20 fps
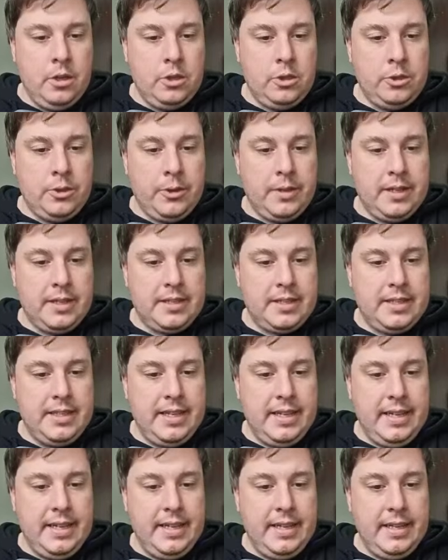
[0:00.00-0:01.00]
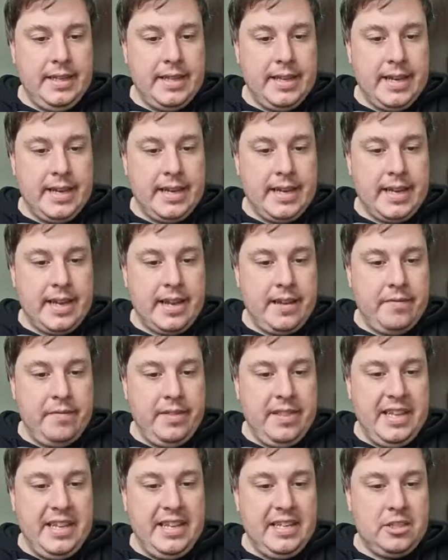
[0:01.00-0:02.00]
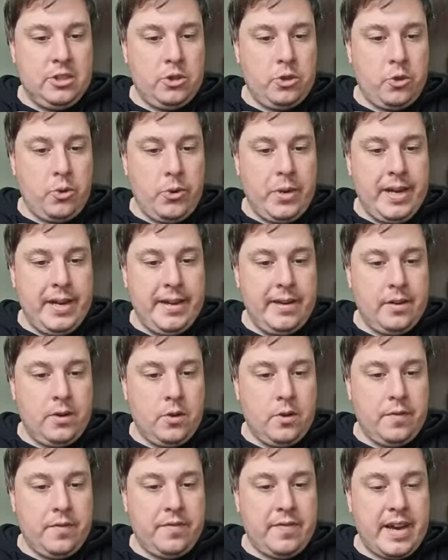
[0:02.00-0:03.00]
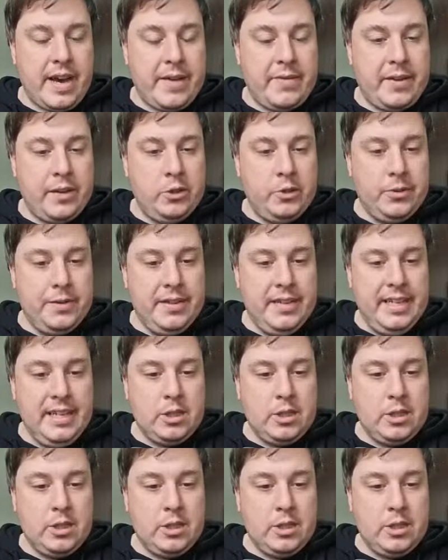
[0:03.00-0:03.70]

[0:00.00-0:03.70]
So you can see that I have these 3 of 500.